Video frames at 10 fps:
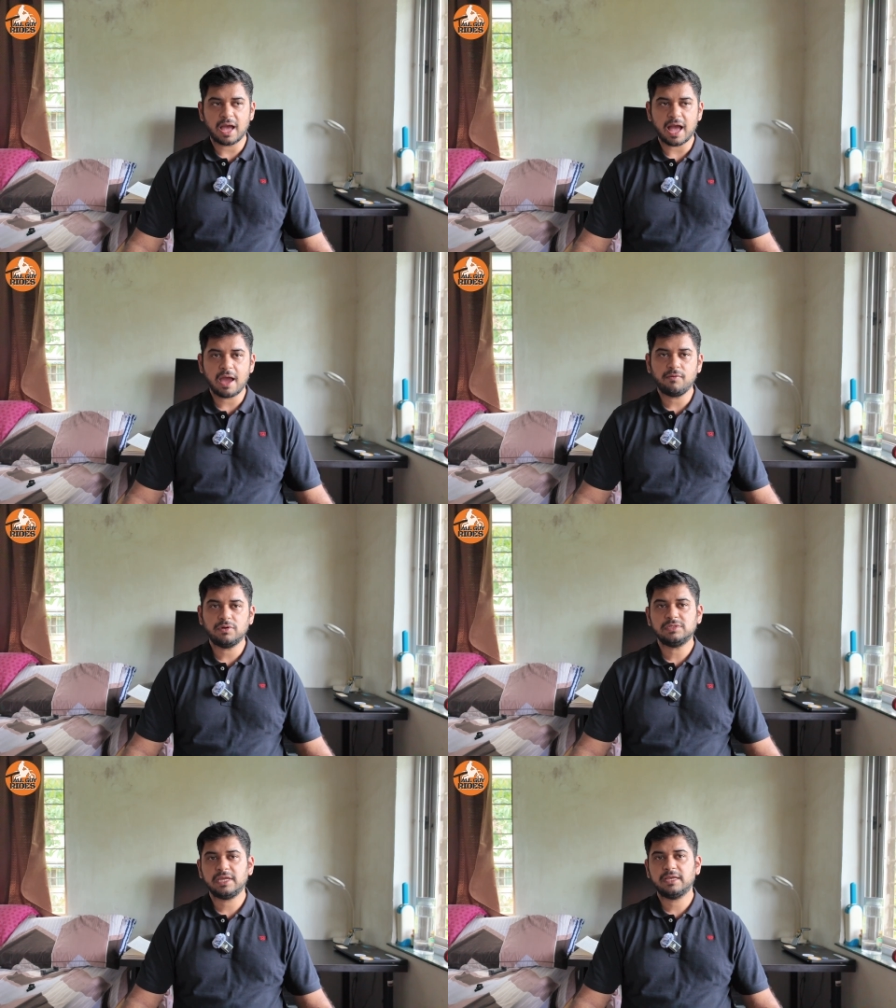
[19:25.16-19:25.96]
I
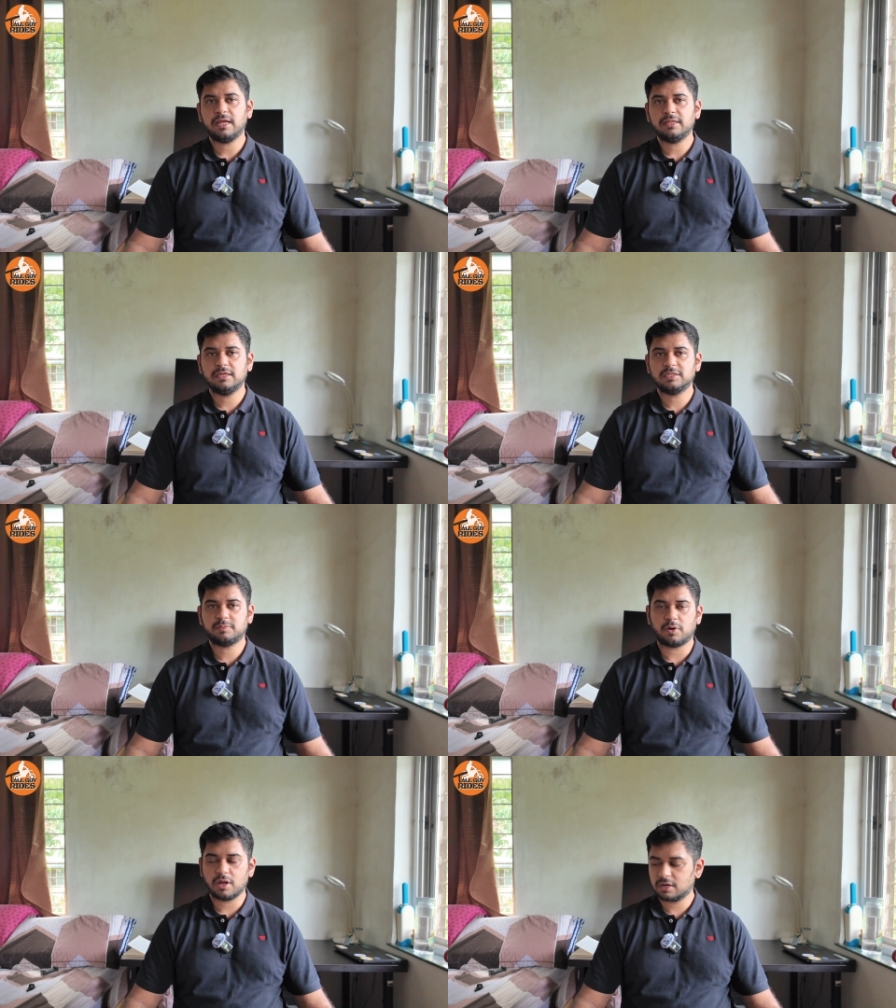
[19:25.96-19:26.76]
would say that this
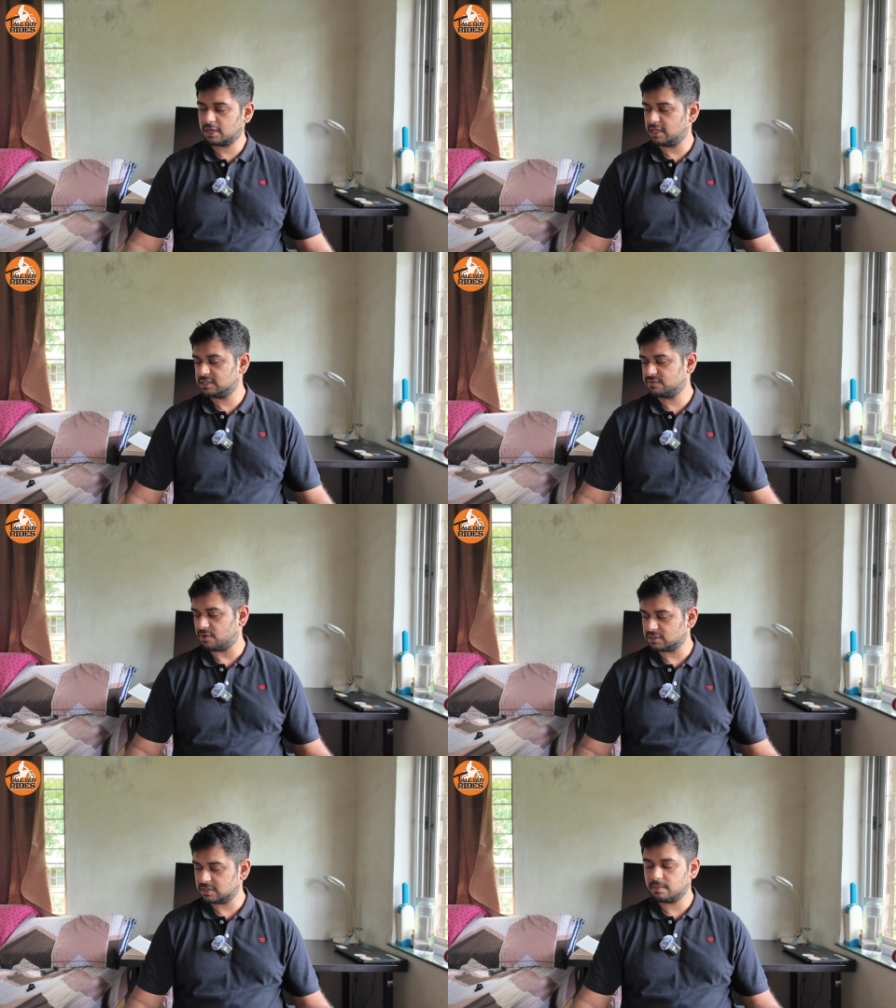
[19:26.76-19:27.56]
product is
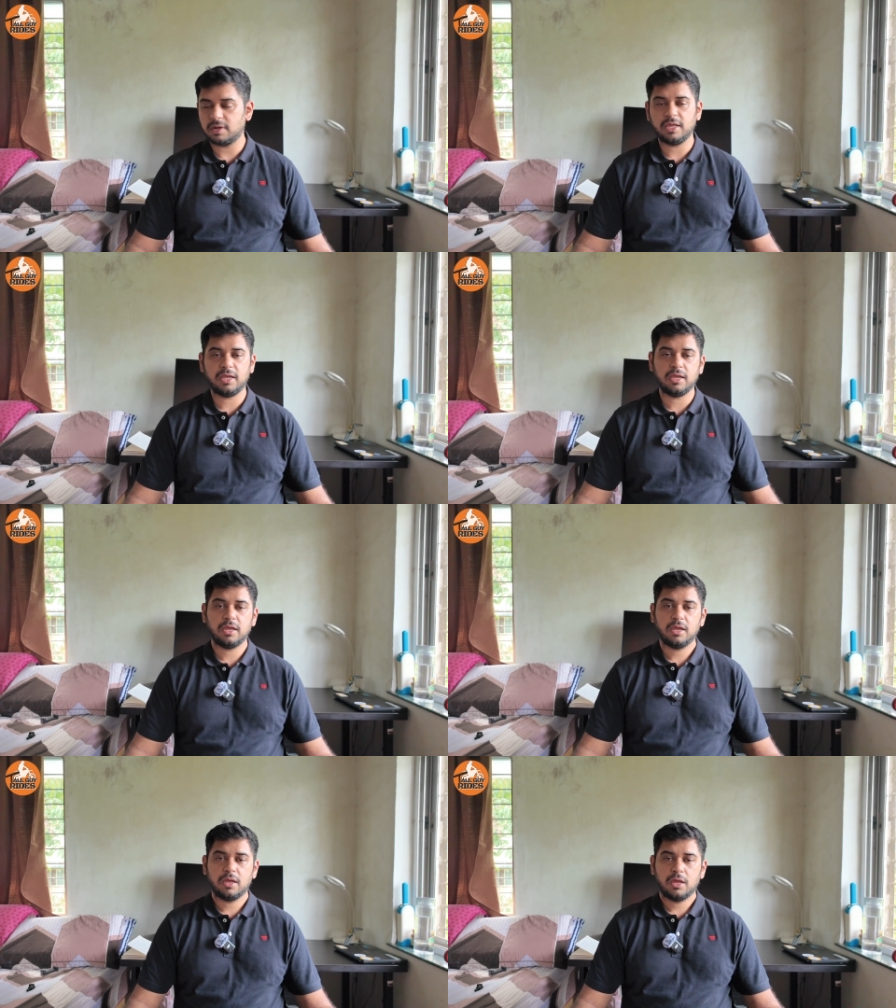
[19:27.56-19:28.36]
for
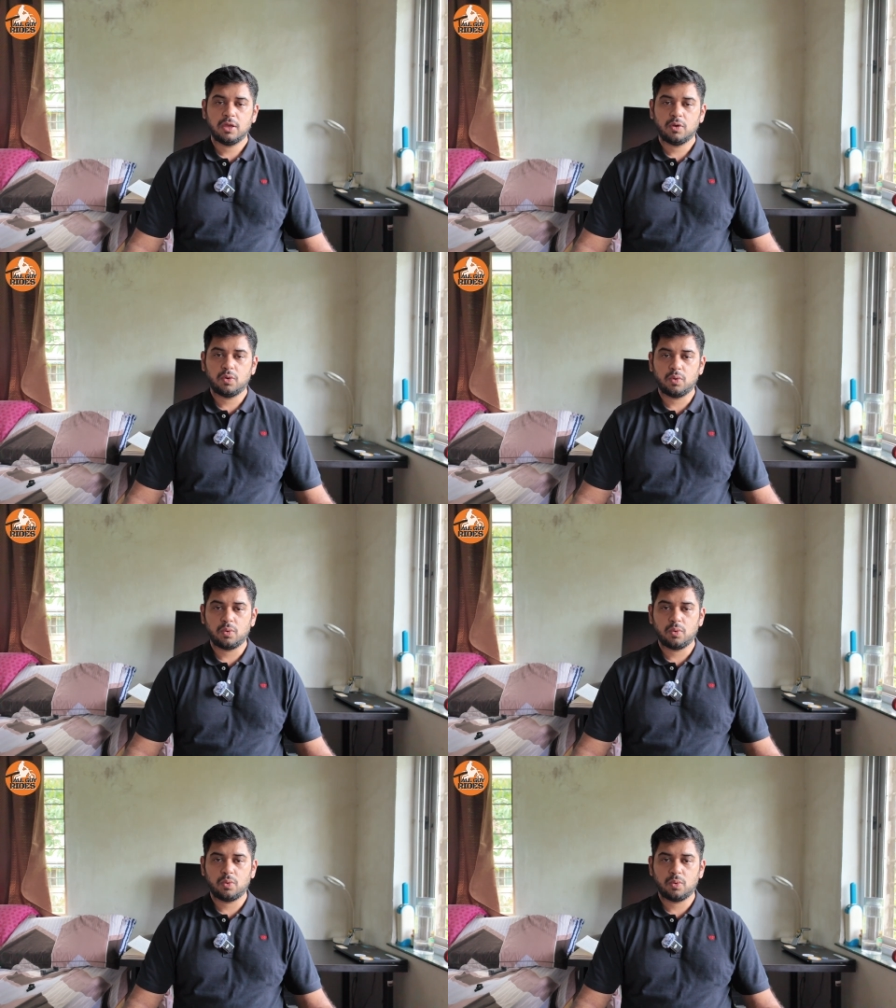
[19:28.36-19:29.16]
somebody
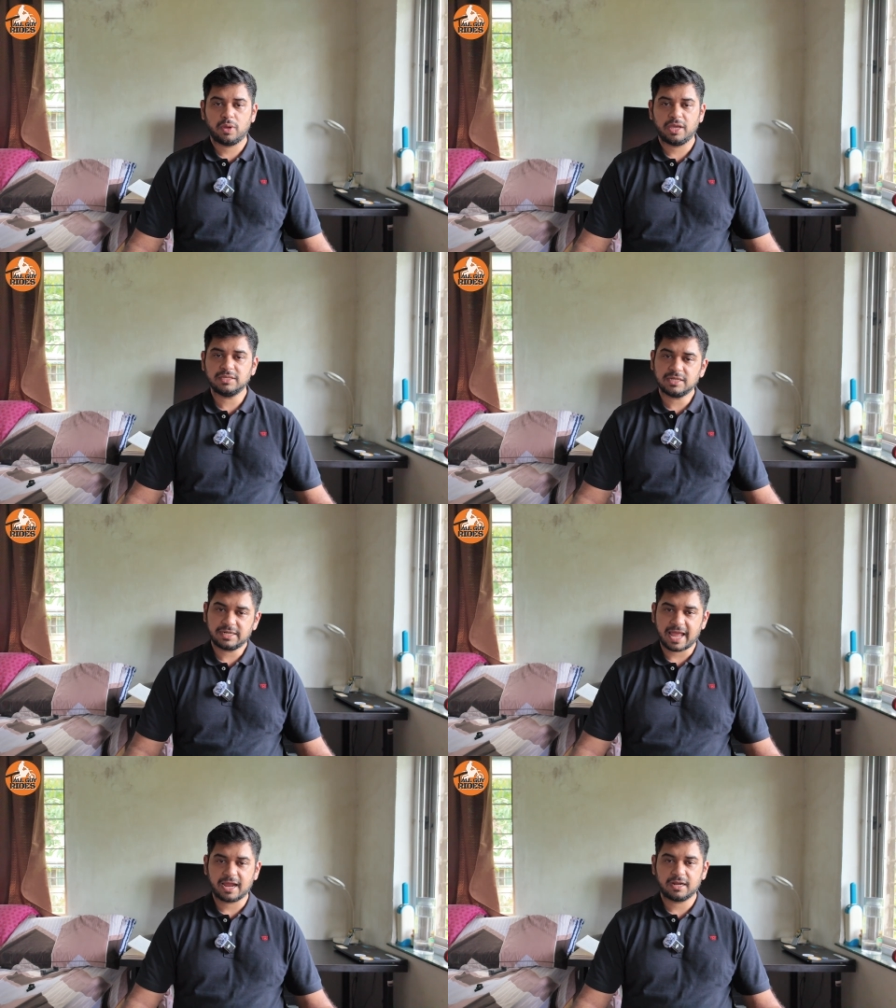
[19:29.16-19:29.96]
who is
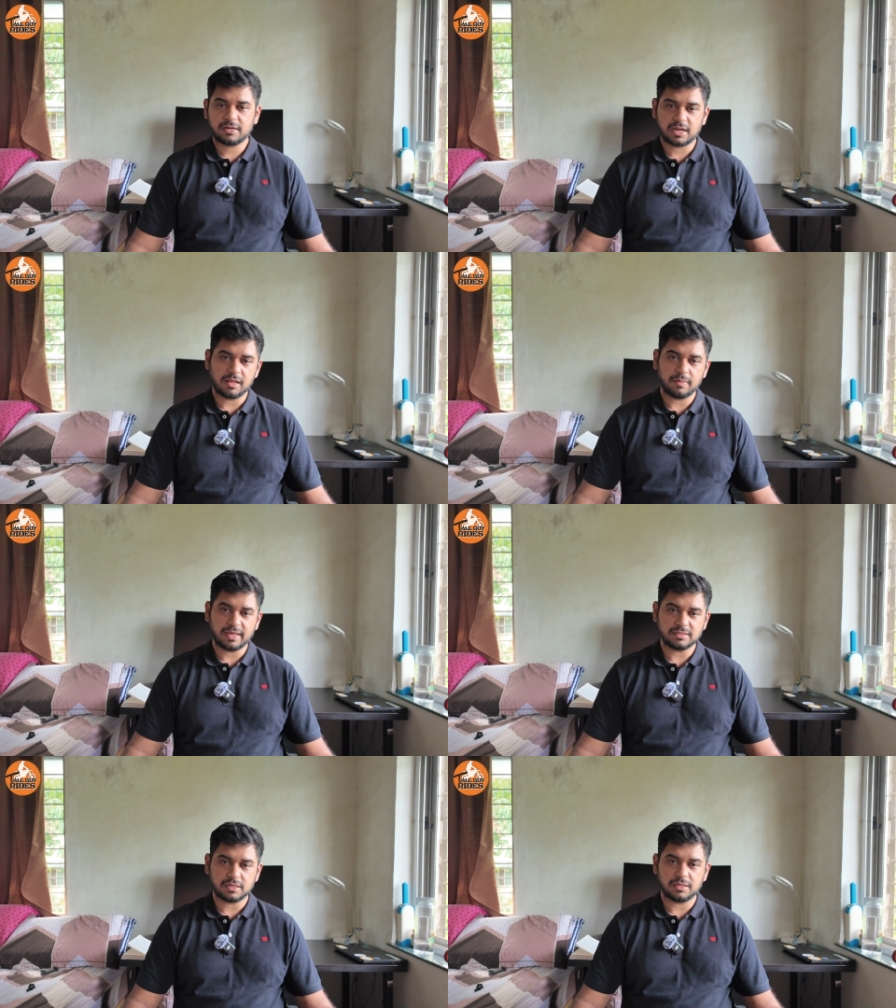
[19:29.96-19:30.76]
a tech
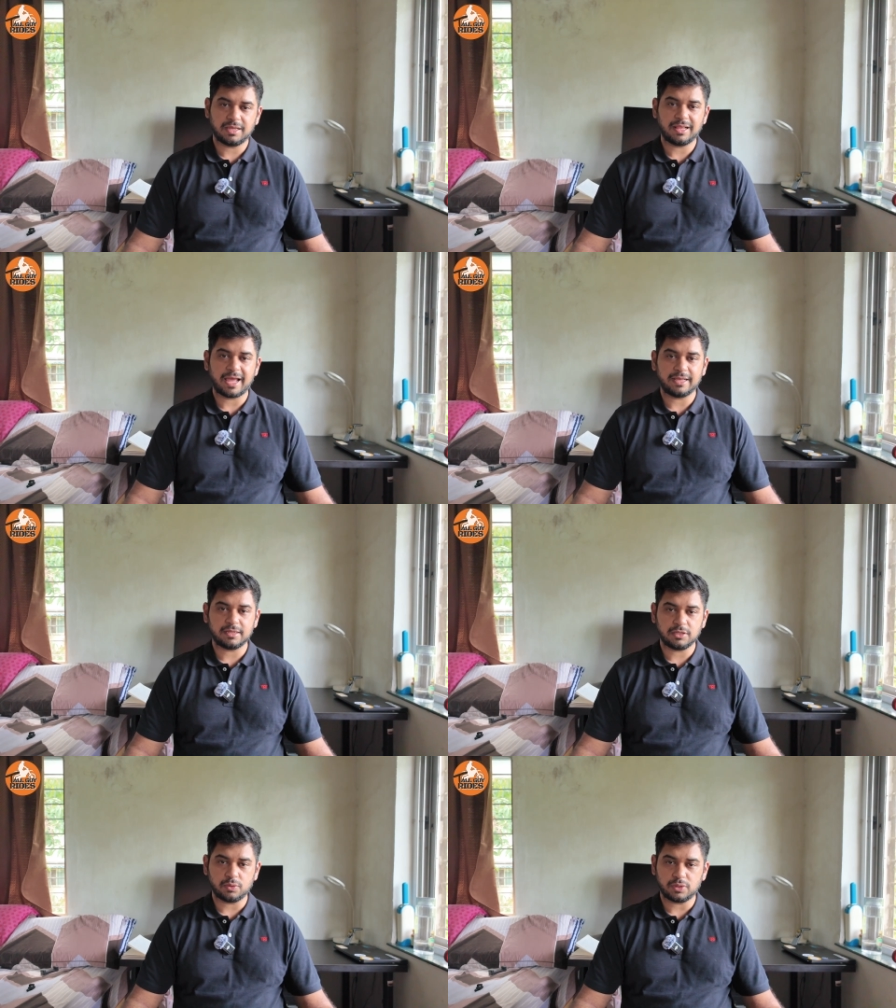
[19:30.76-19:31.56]
trailblazer. They like
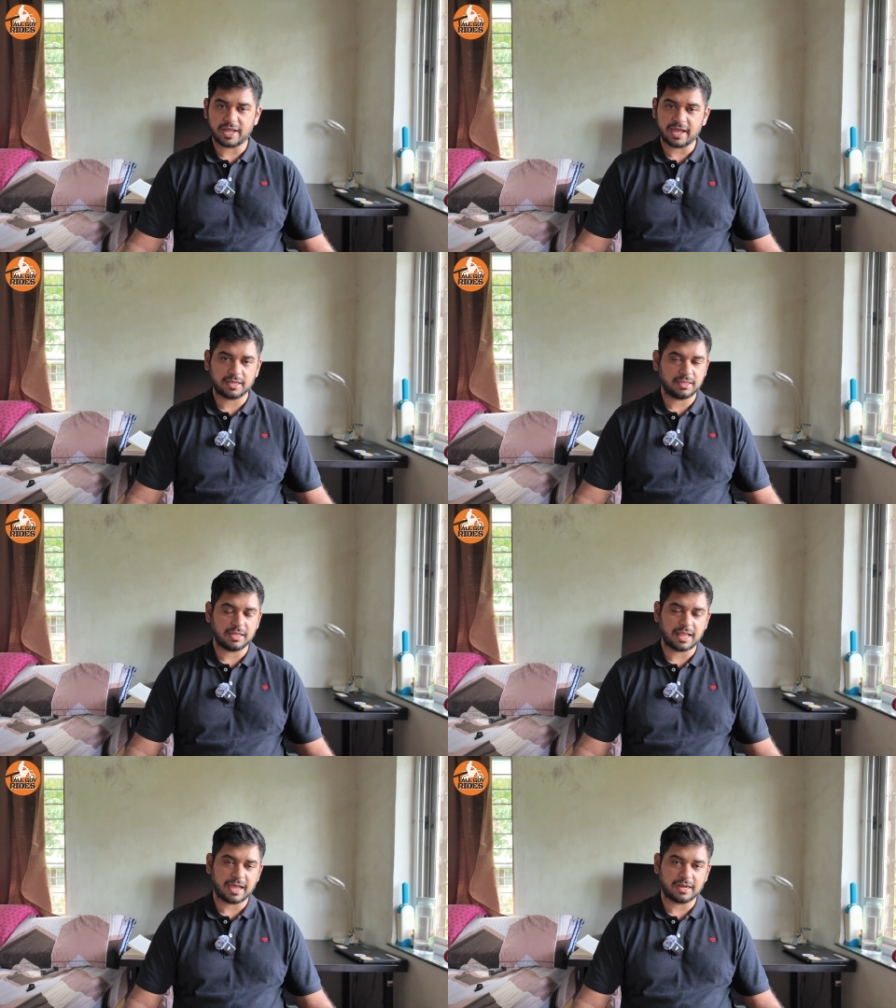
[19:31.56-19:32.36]
the new tech,
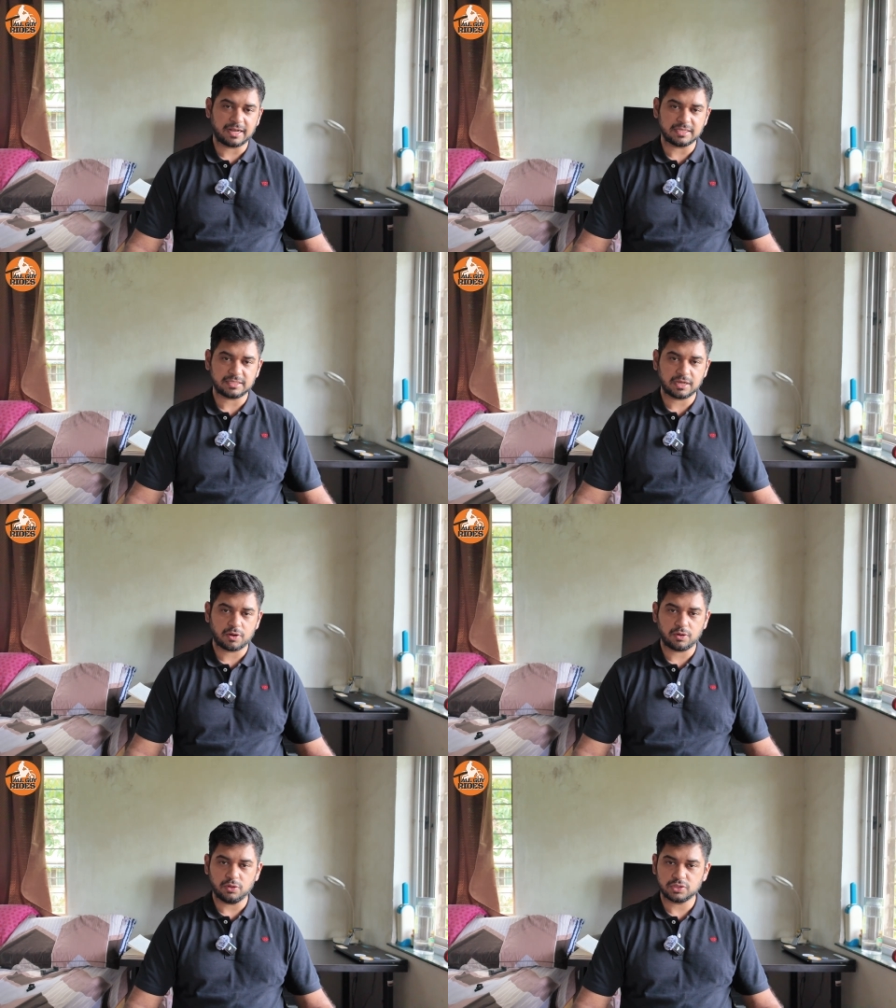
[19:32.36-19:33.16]
they like testing
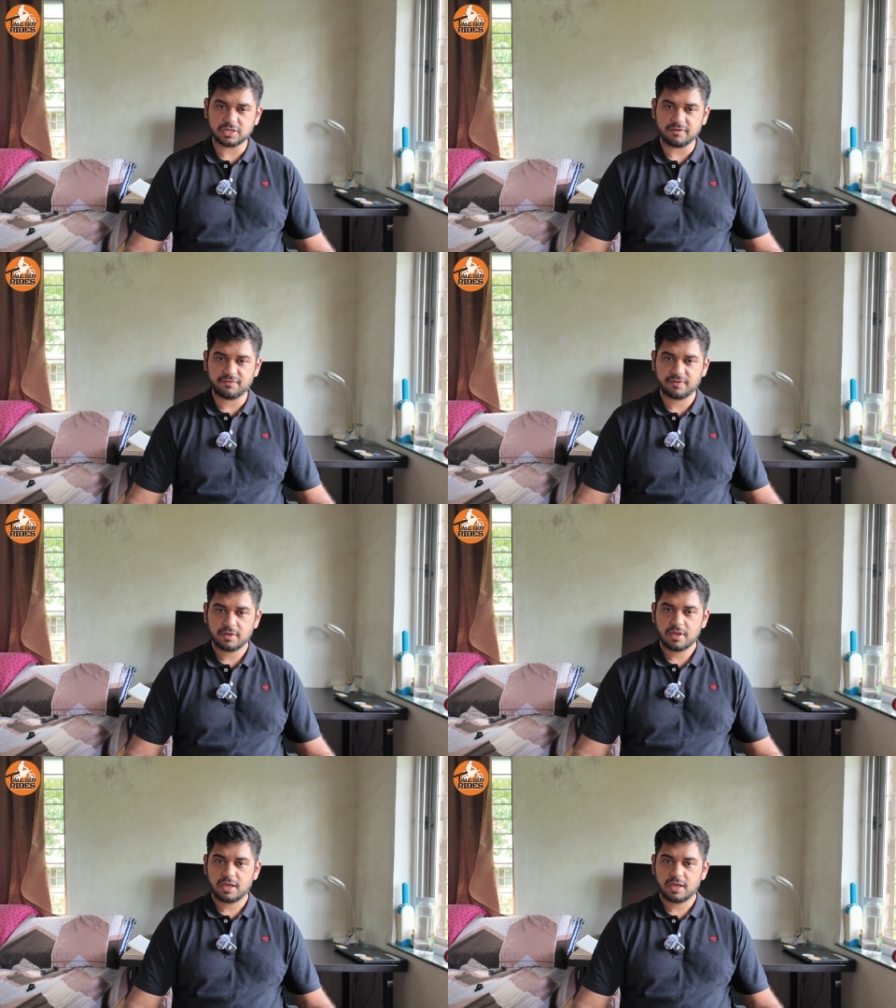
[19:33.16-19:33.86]
out new stuff.